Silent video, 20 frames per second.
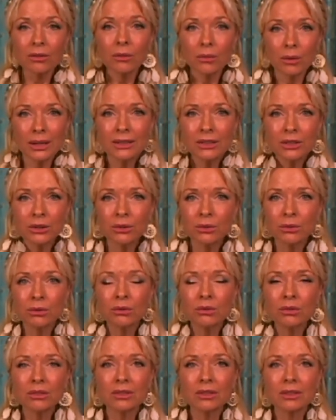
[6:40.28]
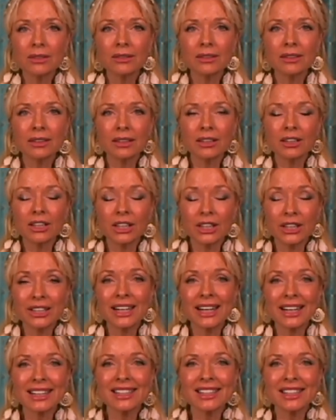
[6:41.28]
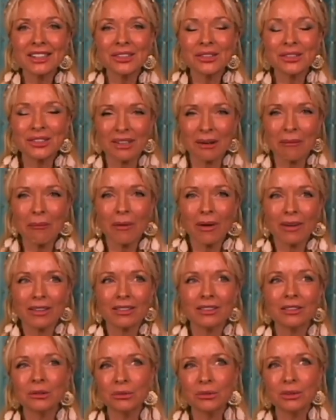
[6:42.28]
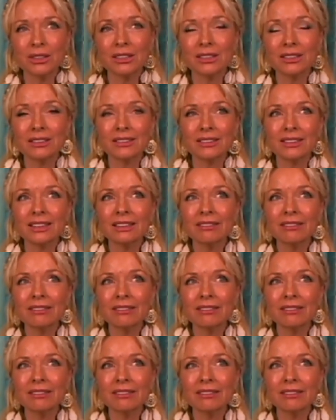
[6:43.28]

when you connecting to someone who is